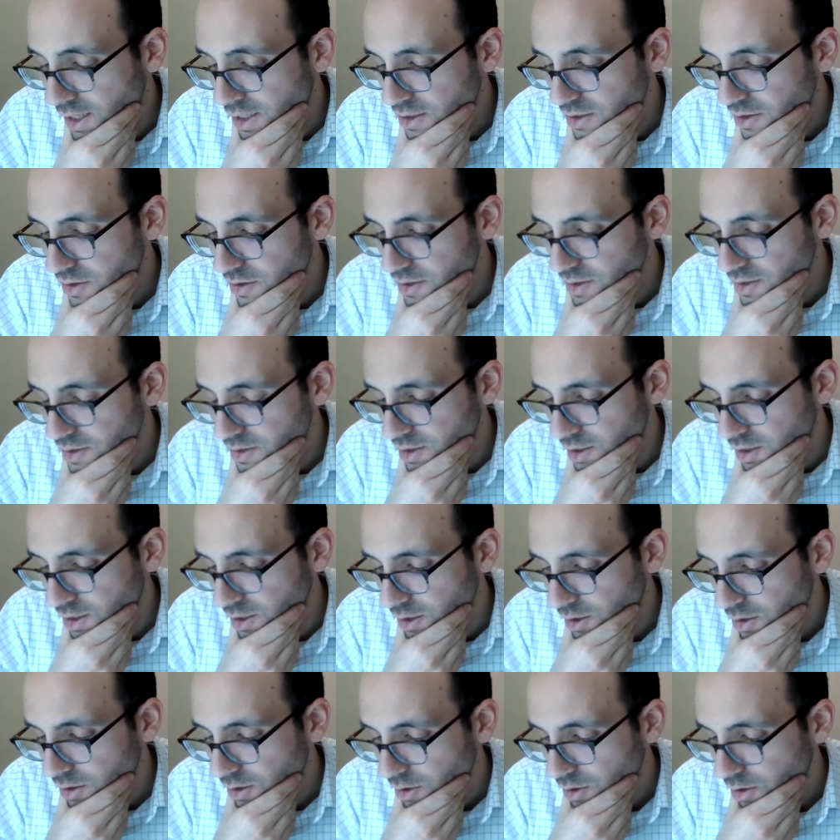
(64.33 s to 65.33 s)
into the
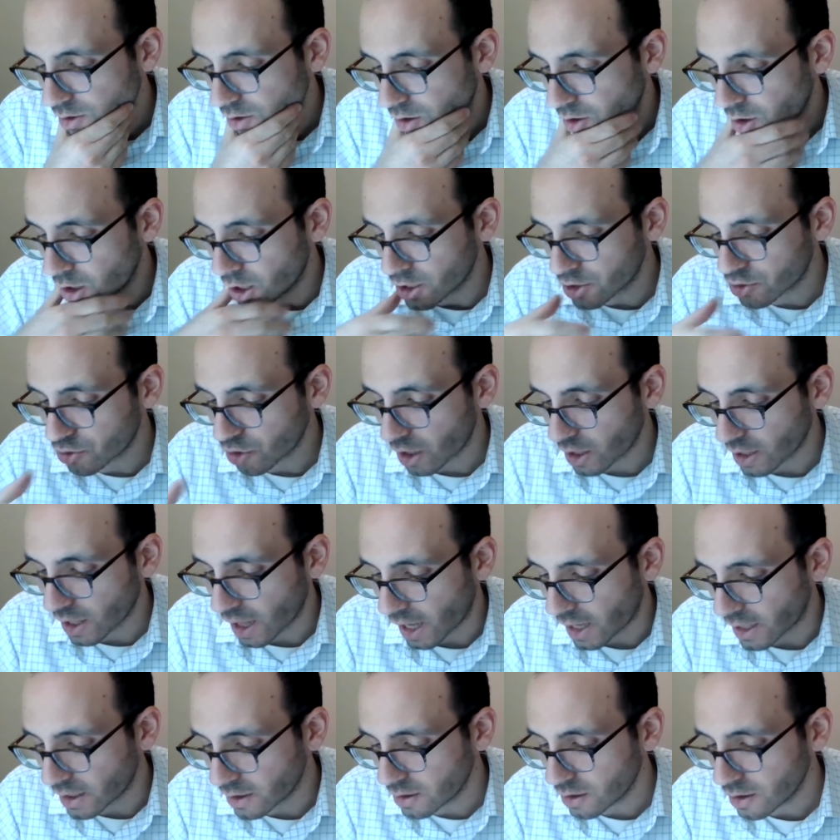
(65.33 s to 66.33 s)
sea, onto our
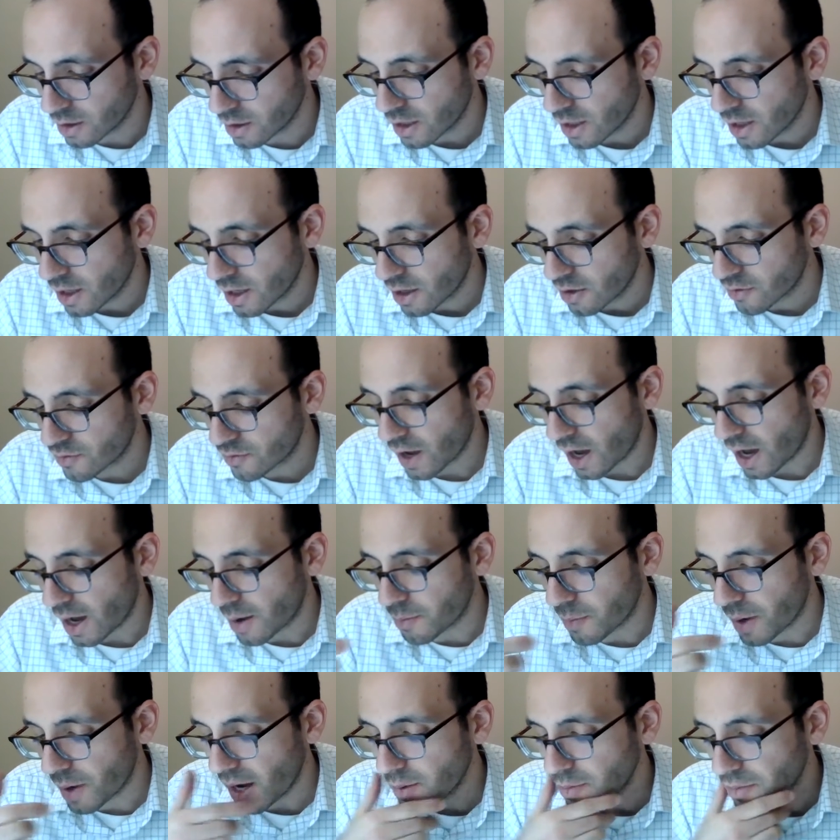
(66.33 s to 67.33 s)
land.
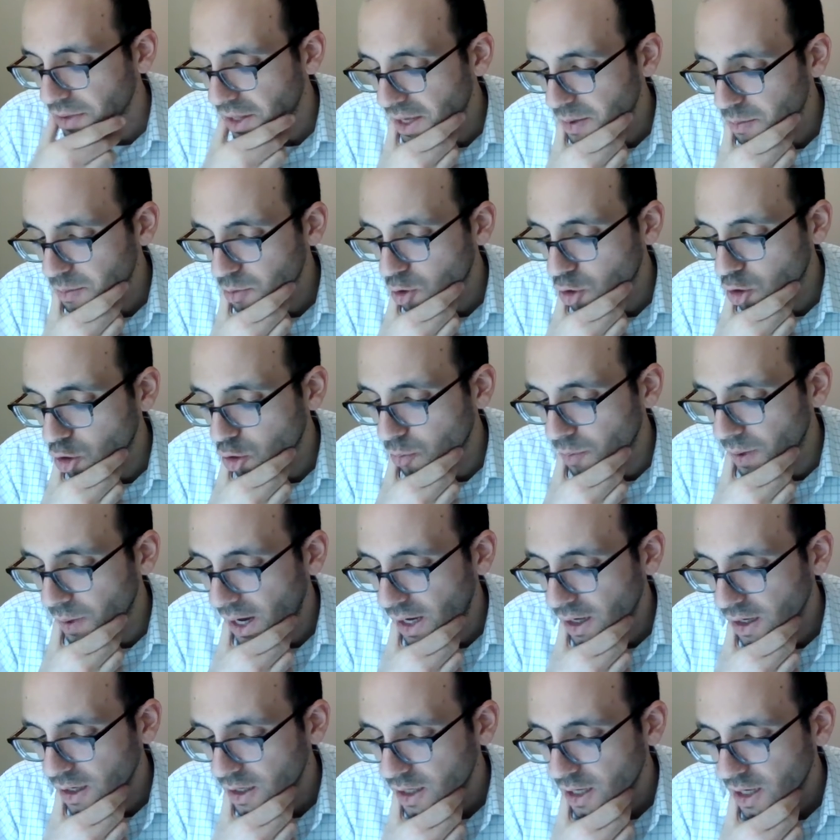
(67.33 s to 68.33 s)
V'hamayim lahem
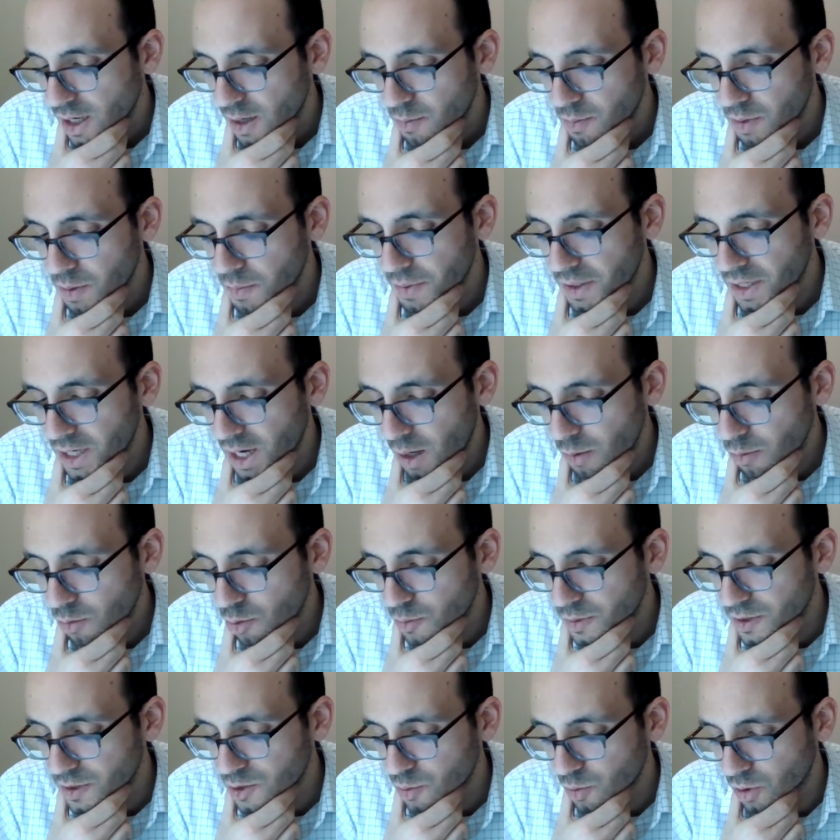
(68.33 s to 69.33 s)
choma miminam
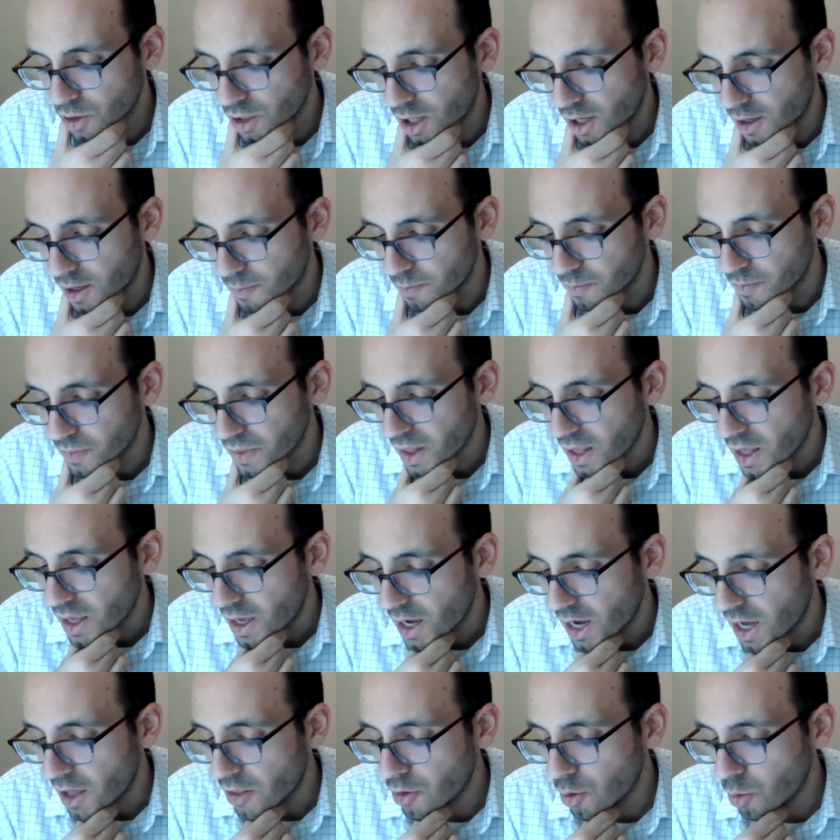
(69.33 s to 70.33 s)
umismalam.
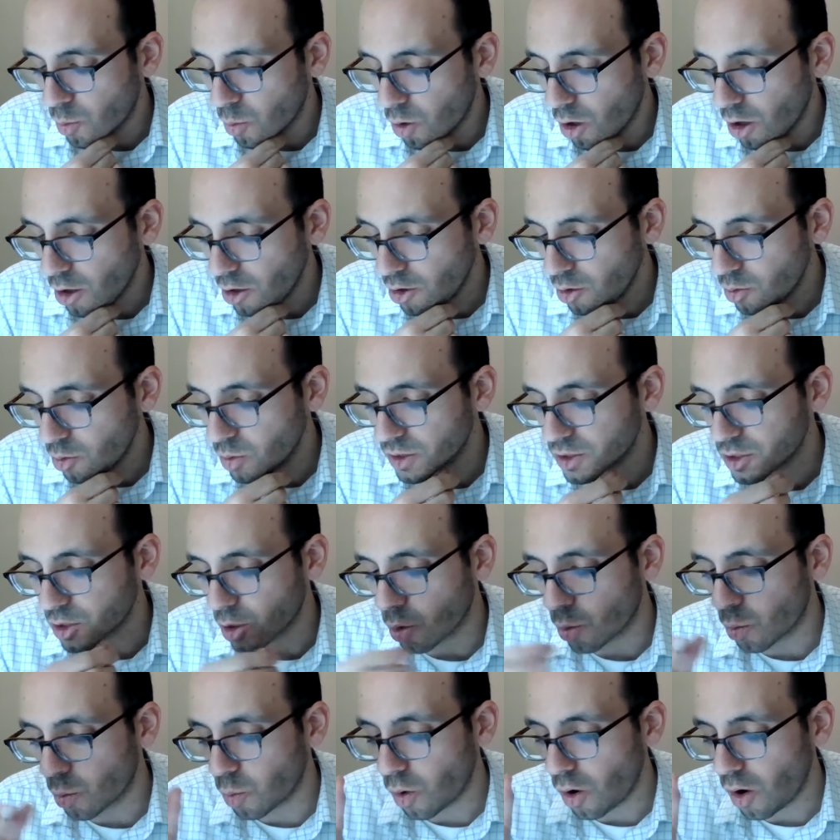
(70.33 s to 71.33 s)
And the water was a
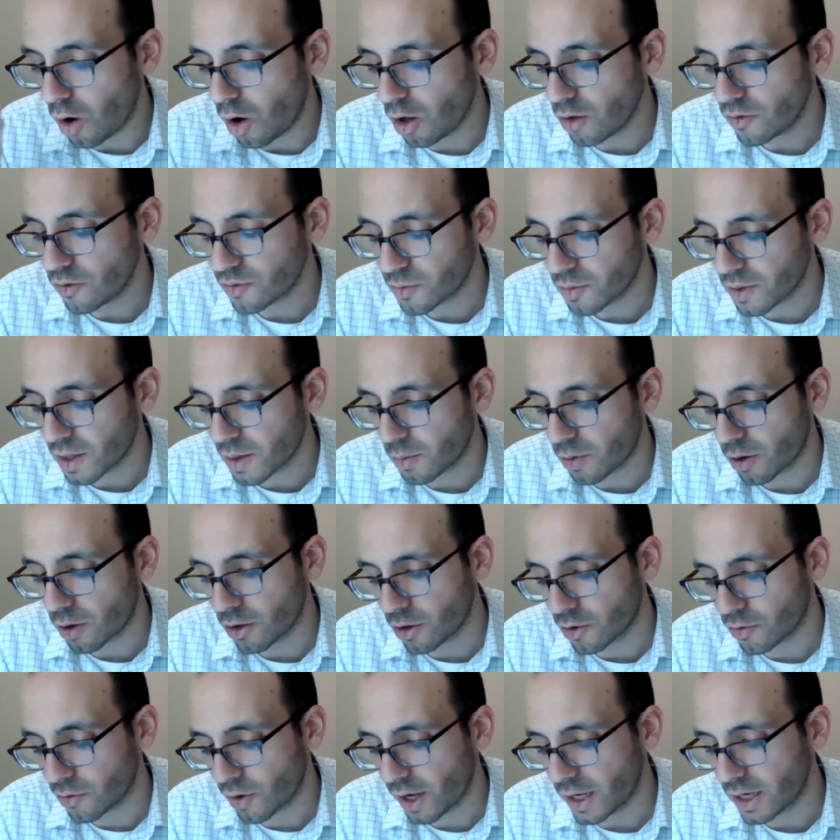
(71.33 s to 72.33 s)
wall from them on
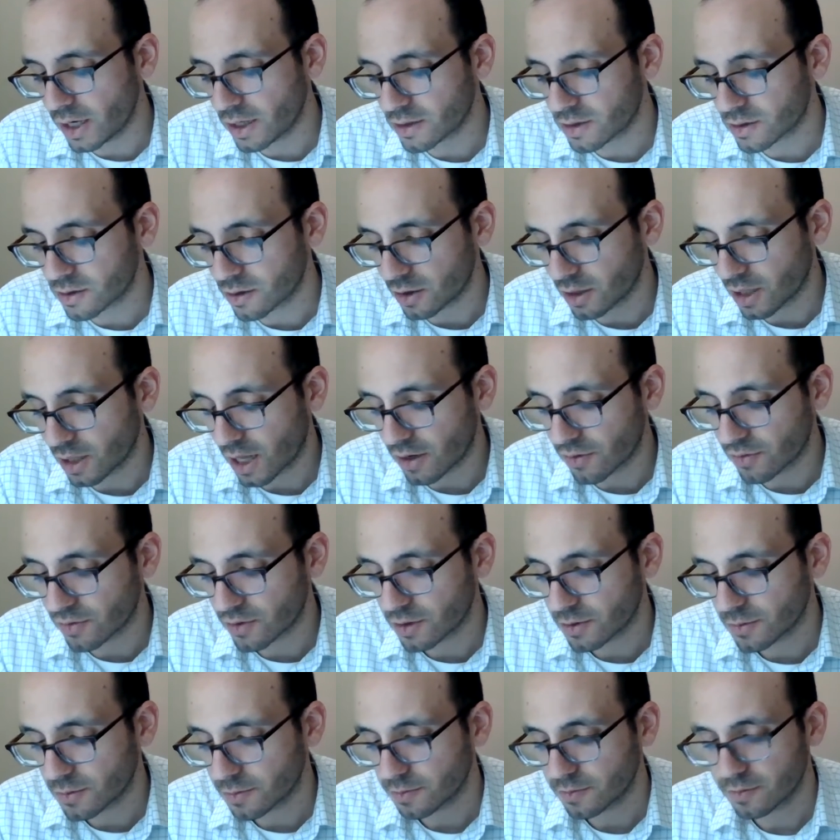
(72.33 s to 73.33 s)
the right and to their
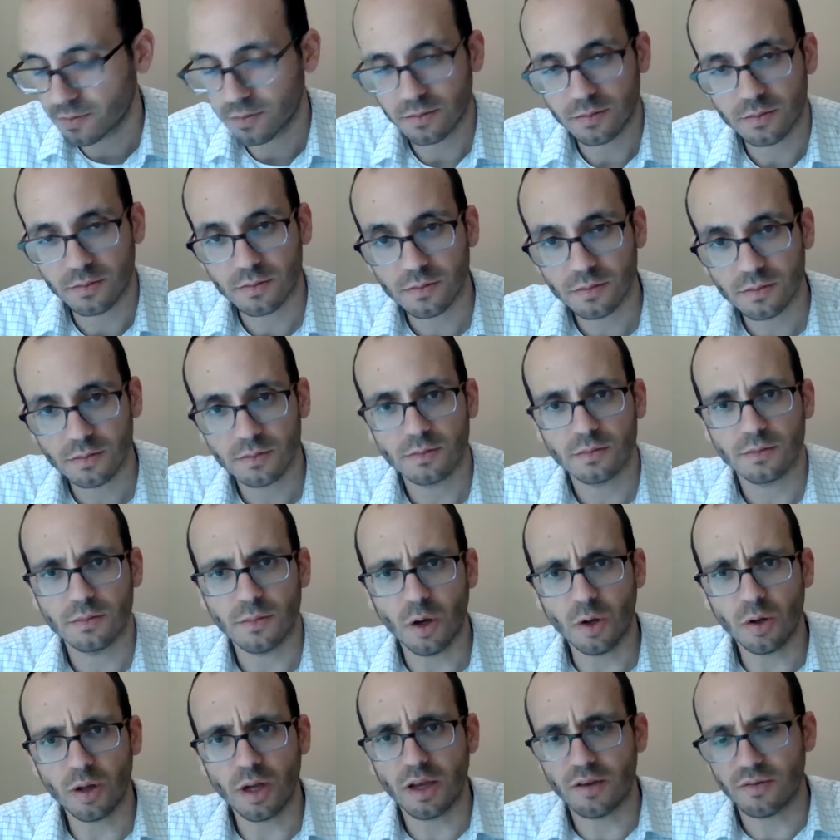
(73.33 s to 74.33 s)
left.
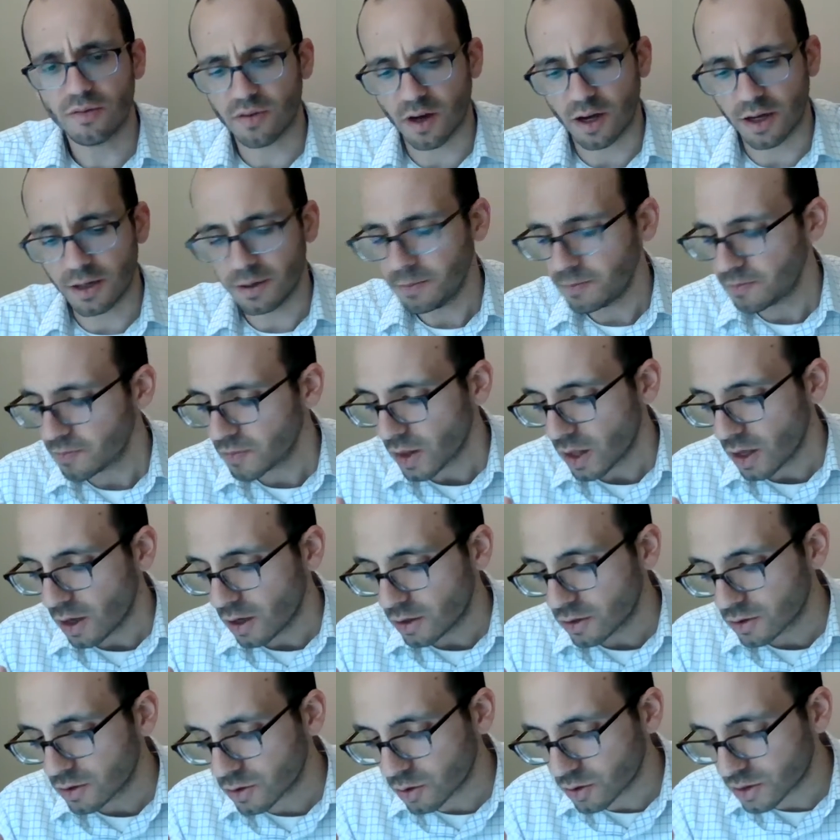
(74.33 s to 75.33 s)
Okay, fine.
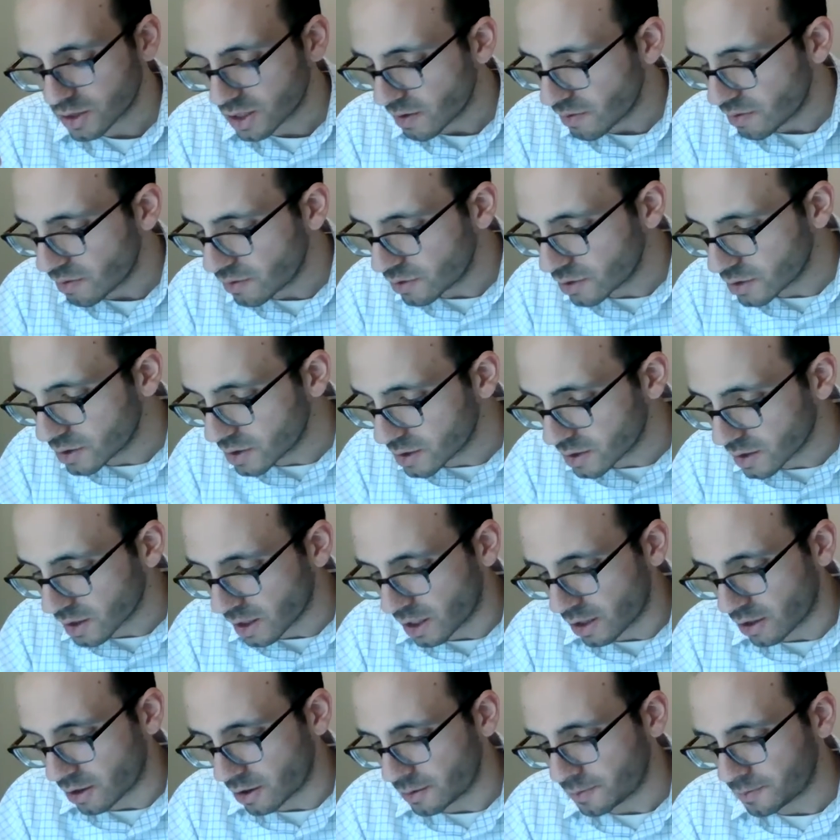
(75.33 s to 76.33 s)
So seven verses
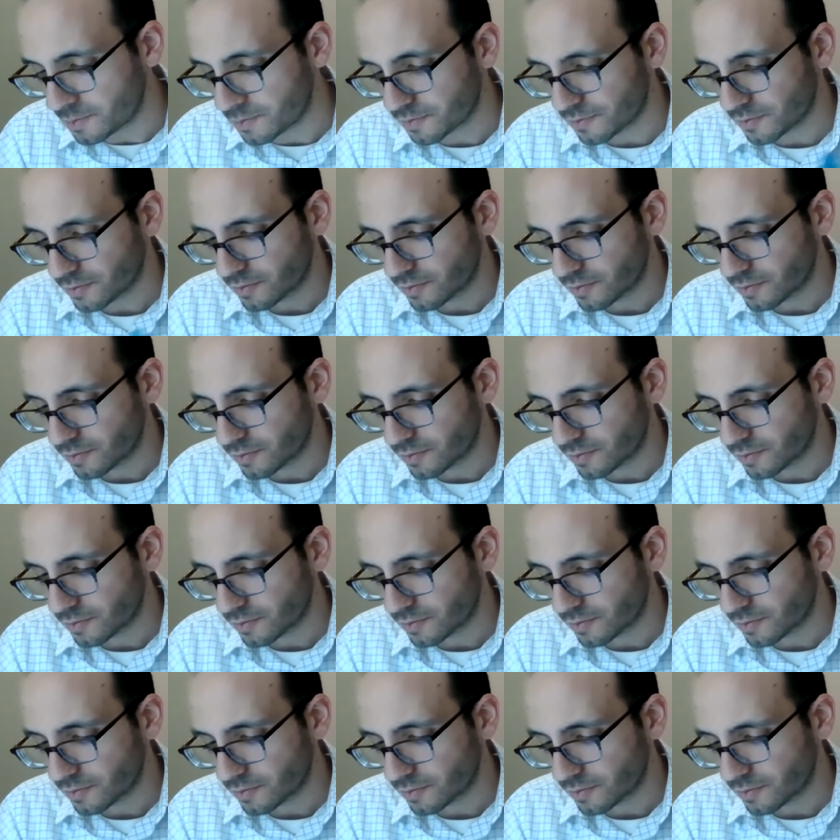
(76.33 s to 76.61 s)
later,